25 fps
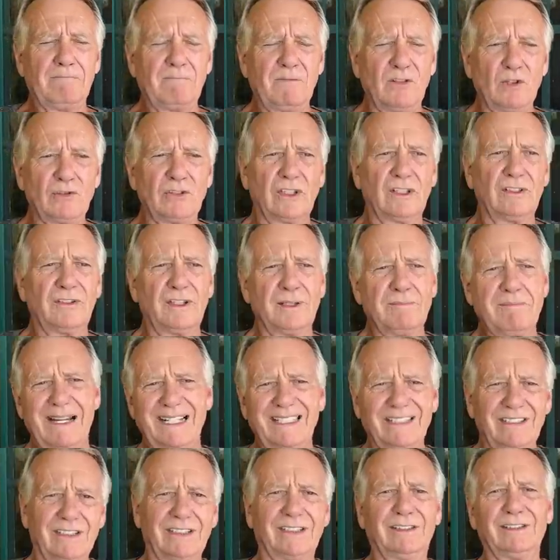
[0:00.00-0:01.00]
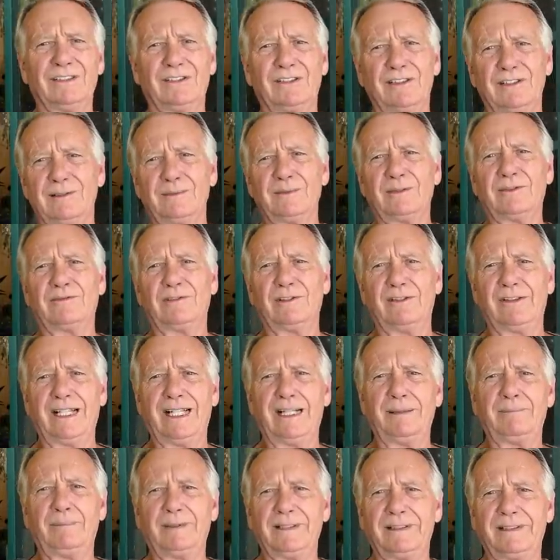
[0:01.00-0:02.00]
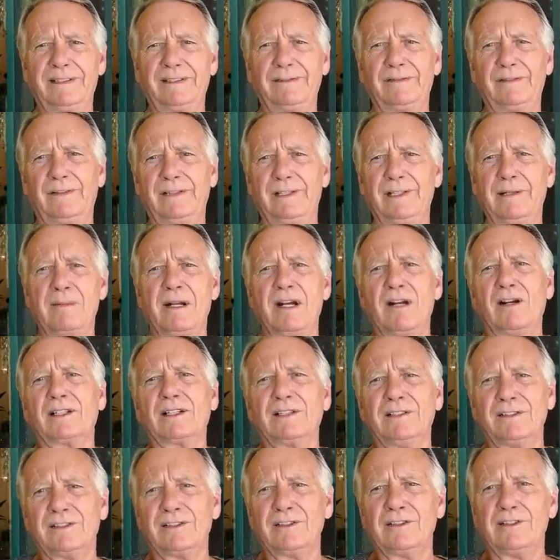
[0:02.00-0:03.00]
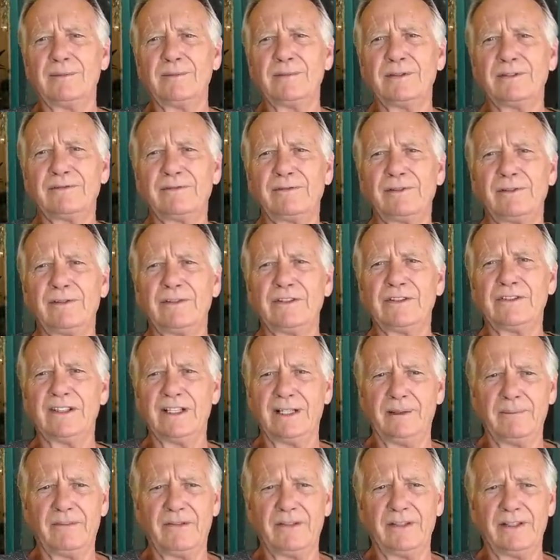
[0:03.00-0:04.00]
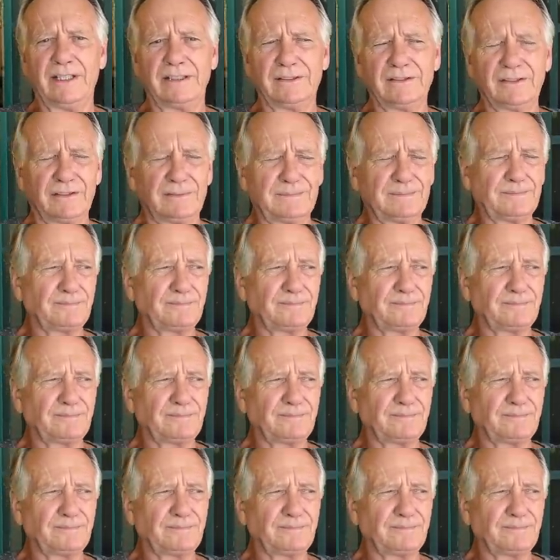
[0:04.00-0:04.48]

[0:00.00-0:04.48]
Those aren't the Mexican terms for that, but they're the American terms for the same things.